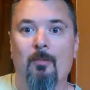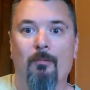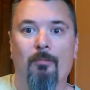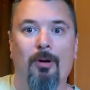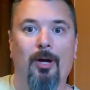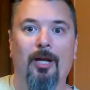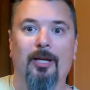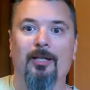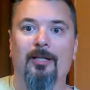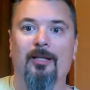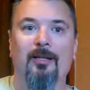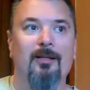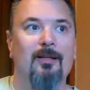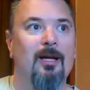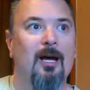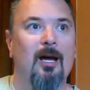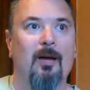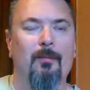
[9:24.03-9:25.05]
but
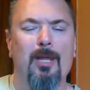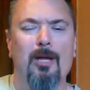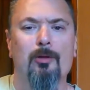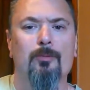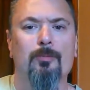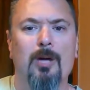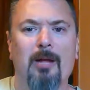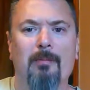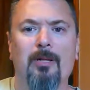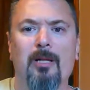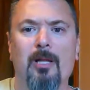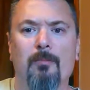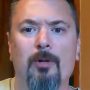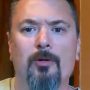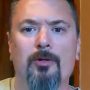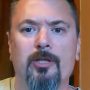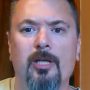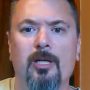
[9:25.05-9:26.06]
that was probably the
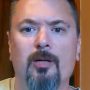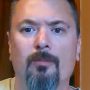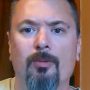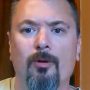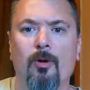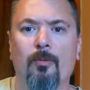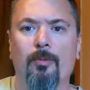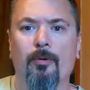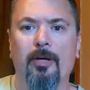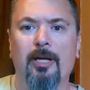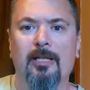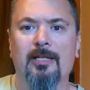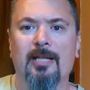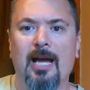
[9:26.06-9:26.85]
most inappropriate